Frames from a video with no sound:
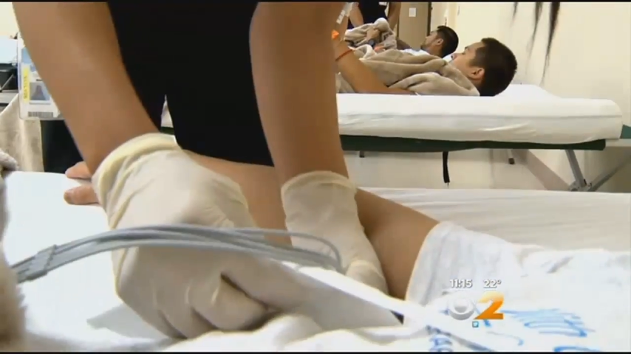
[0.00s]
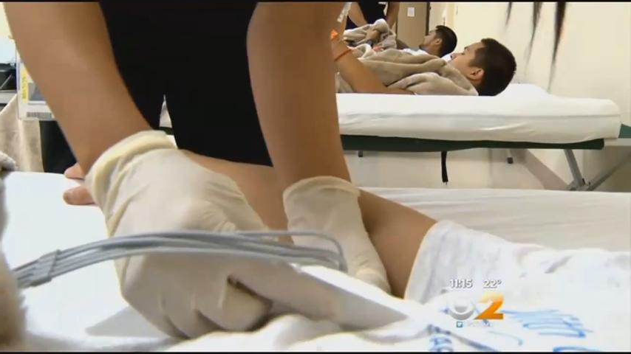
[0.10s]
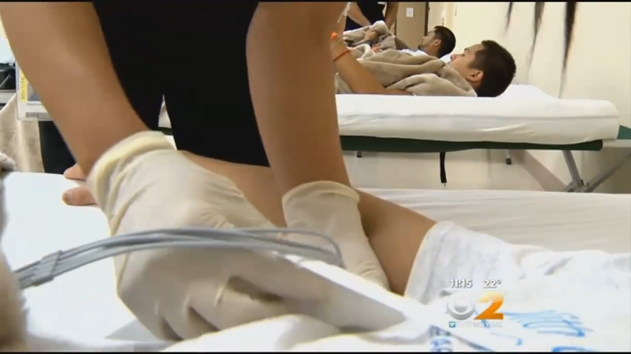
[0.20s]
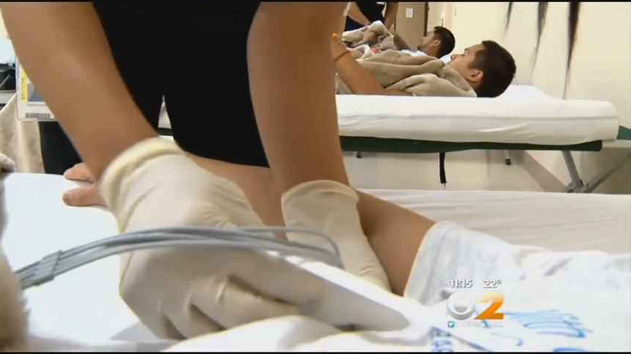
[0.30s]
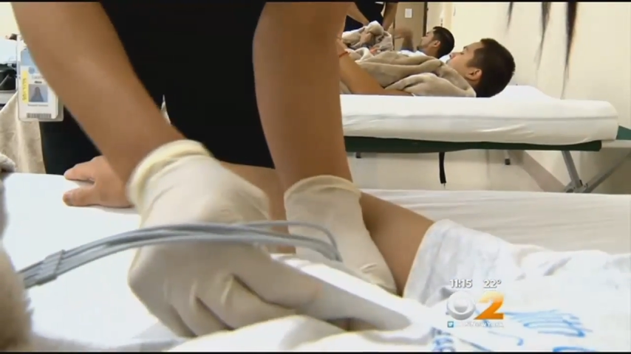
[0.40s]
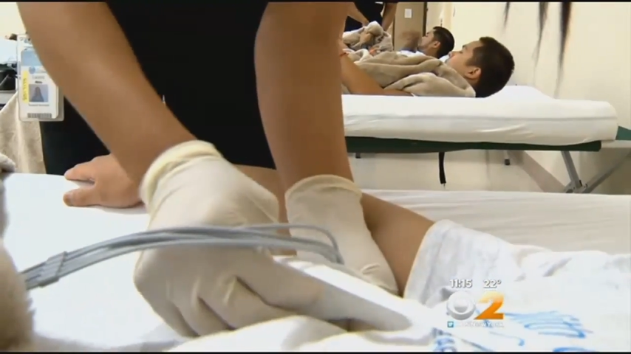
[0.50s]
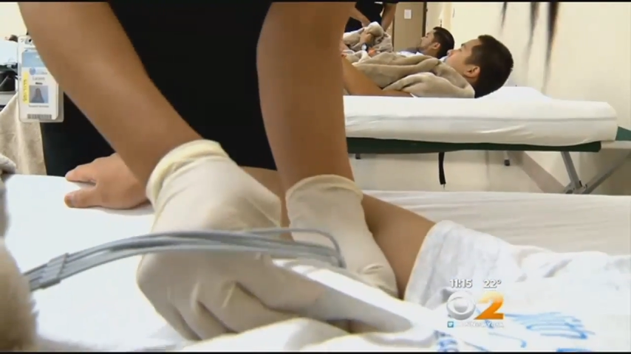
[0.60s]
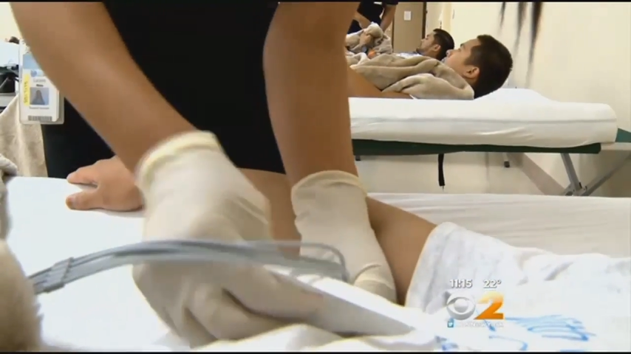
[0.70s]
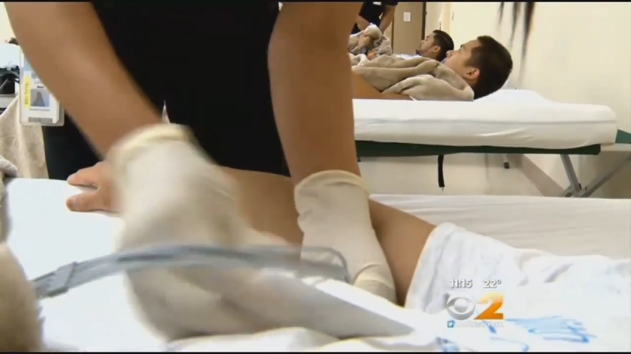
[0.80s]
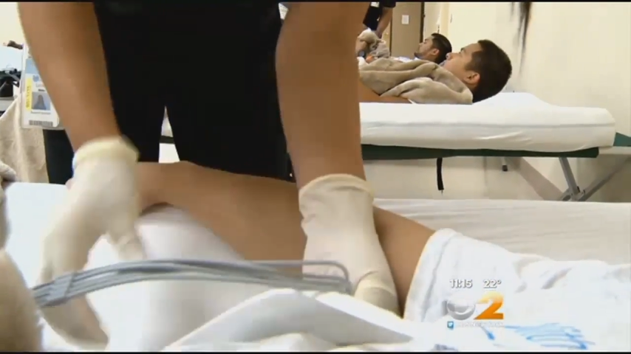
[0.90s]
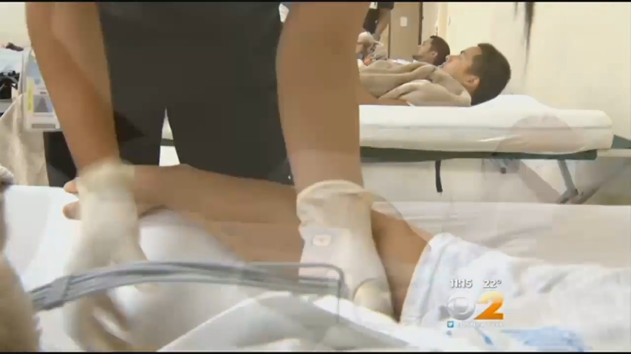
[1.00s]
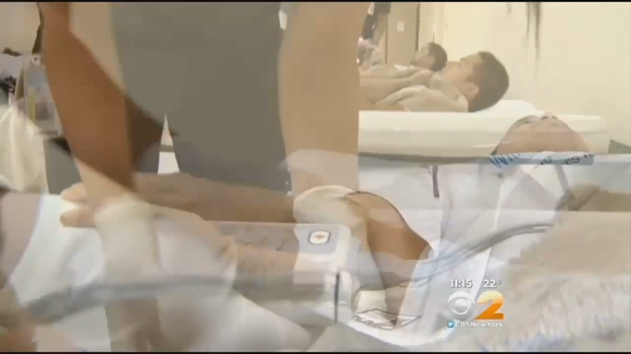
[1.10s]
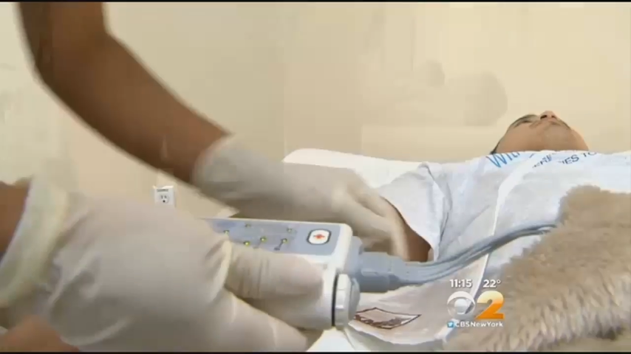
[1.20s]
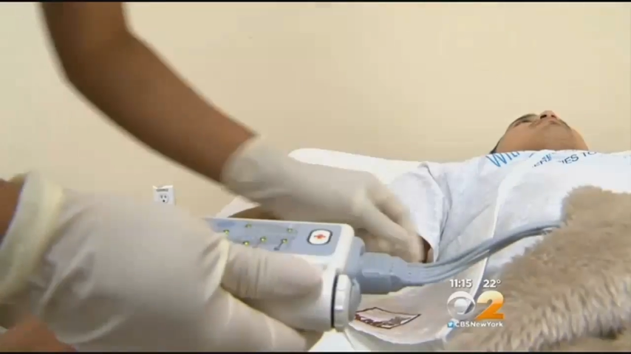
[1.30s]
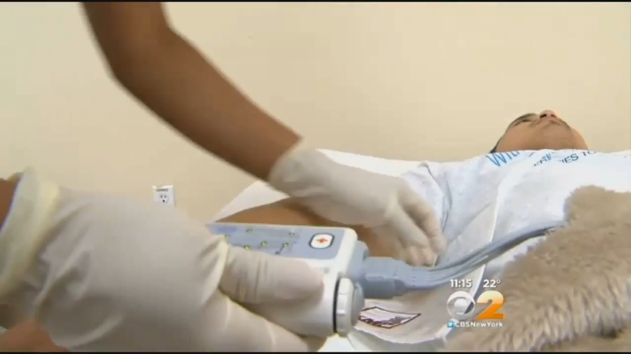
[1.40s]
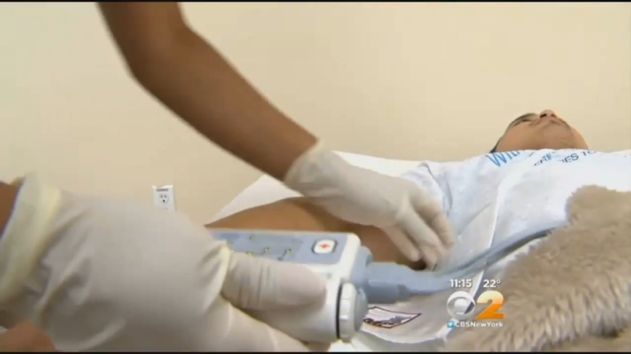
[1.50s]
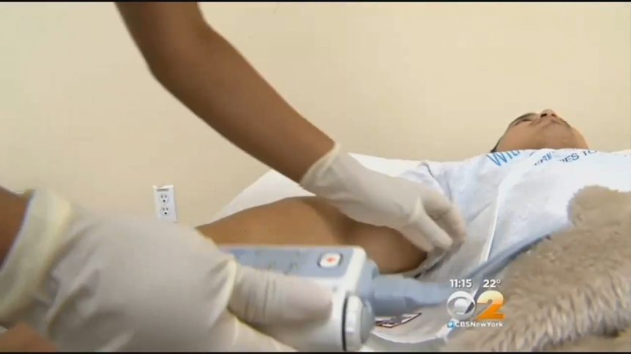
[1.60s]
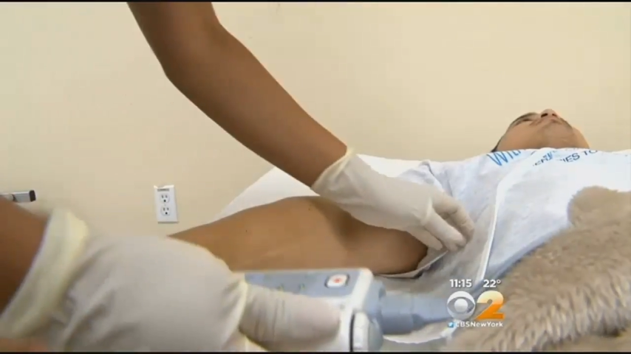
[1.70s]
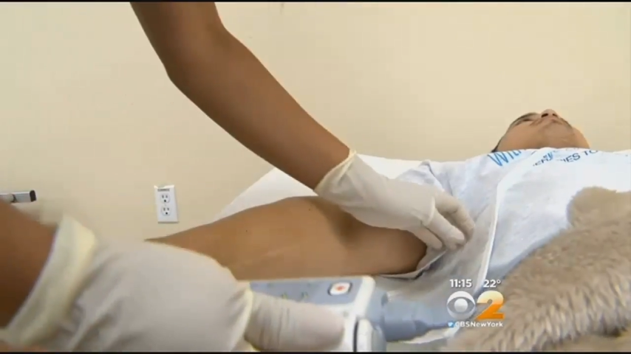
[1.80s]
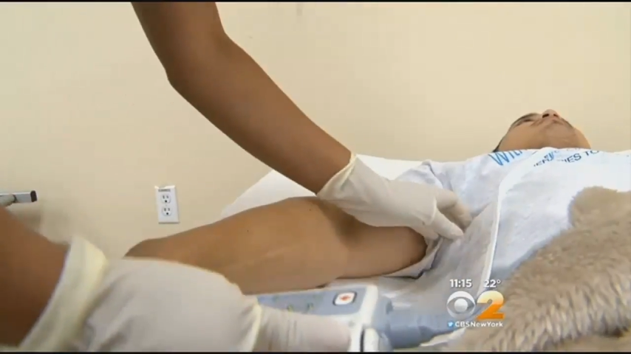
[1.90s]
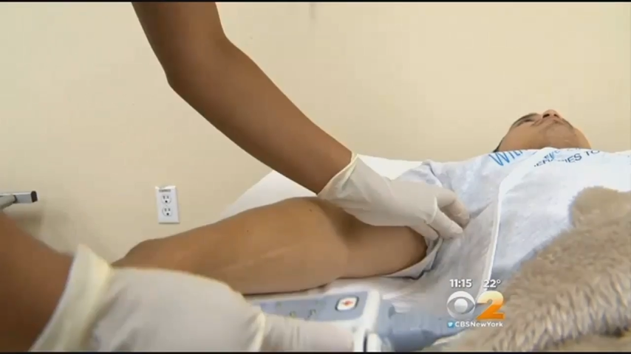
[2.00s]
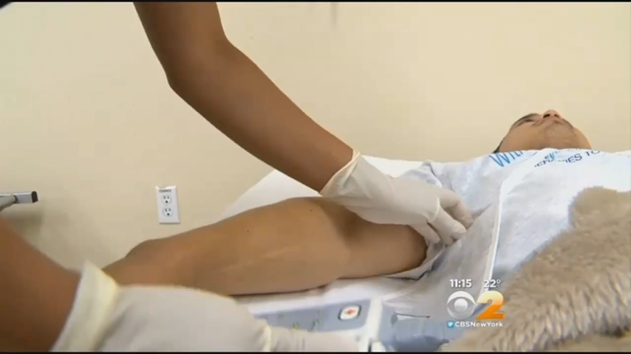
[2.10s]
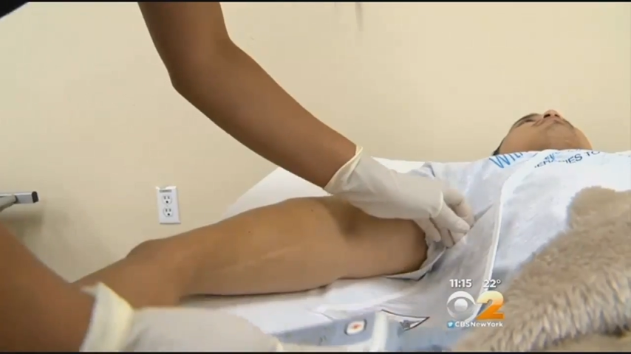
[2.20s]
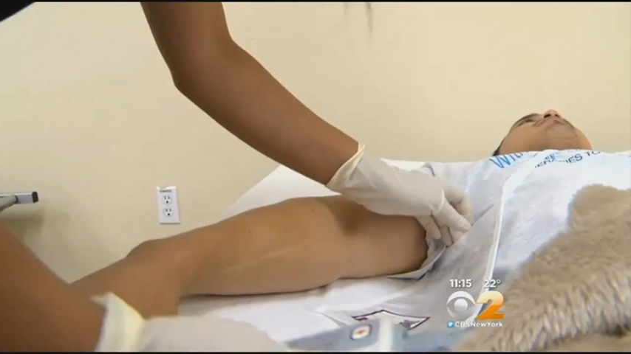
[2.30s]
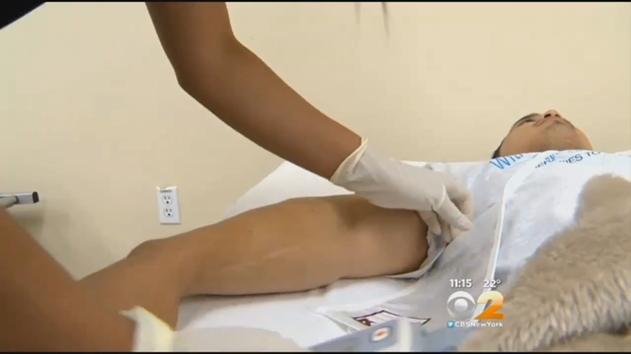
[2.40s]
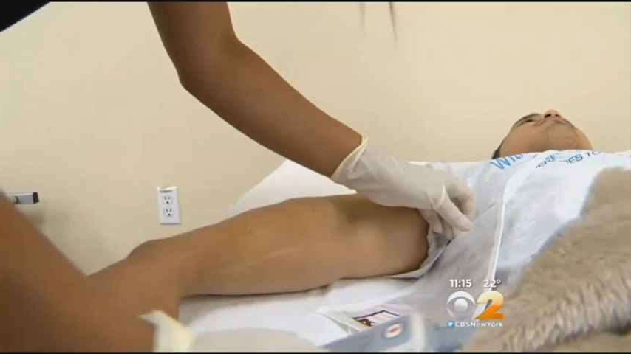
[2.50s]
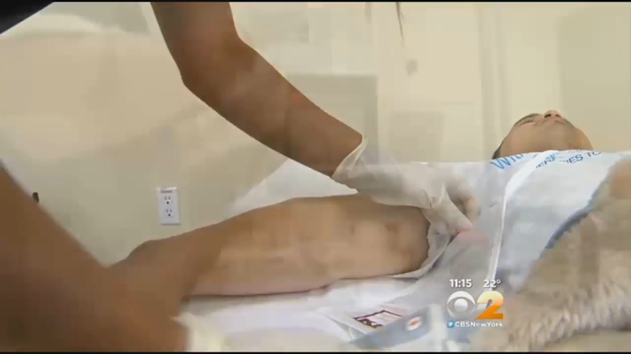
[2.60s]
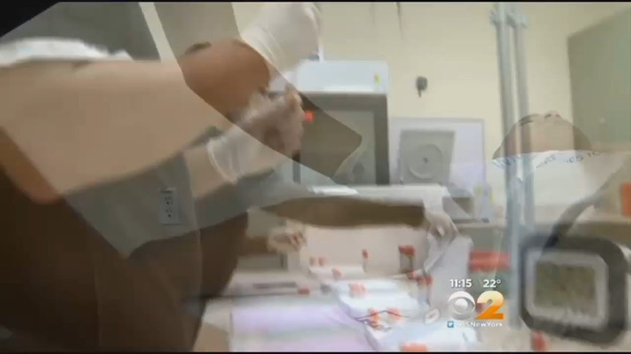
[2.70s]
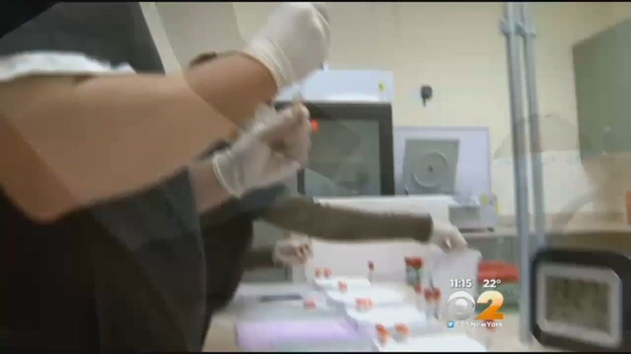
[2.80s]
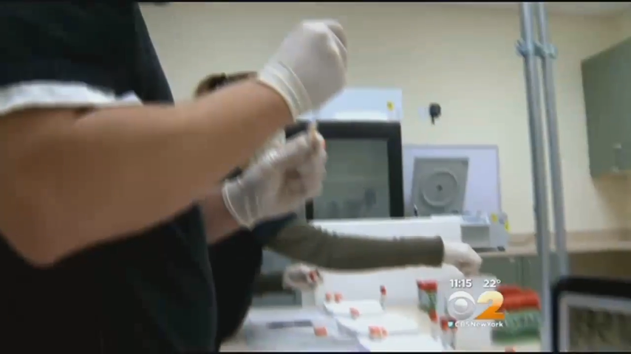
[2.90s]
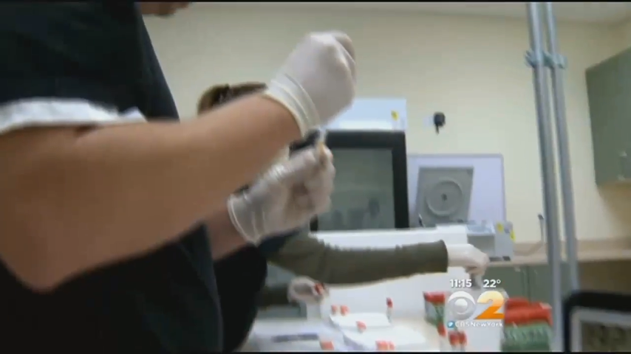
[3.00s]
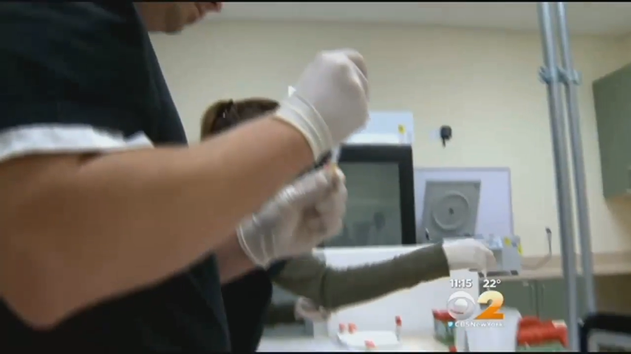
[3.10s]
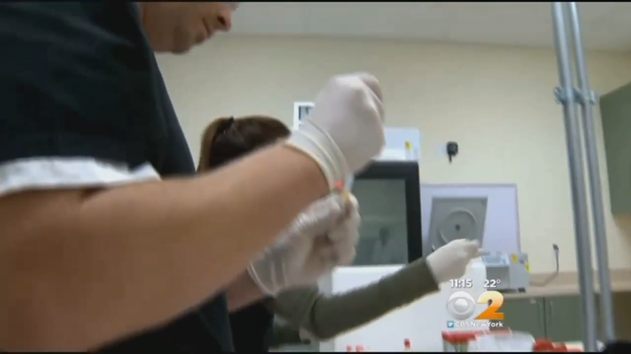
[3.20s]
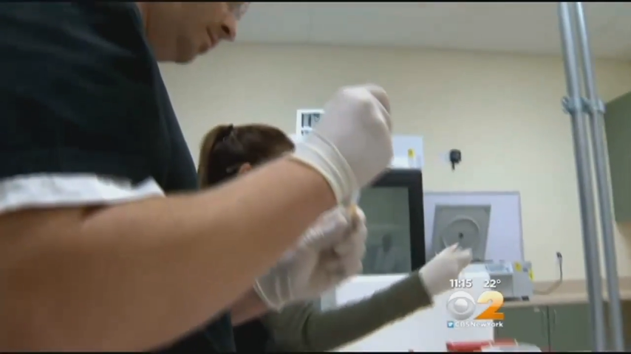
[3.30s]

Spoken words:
(no speaker visible)